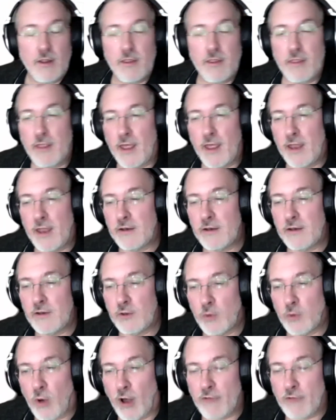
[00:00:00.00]
then
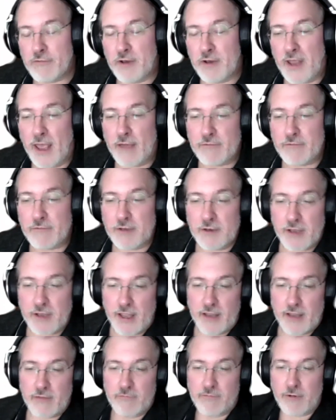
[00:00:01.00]
you often have to
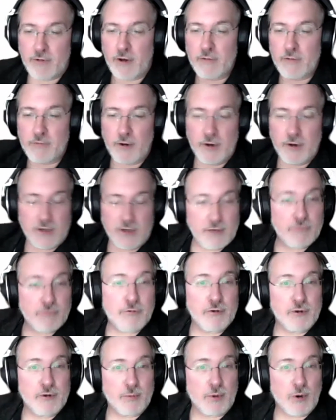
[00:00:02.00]
take very, very
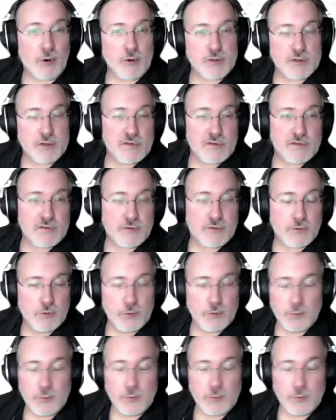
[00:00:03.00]
different approaches to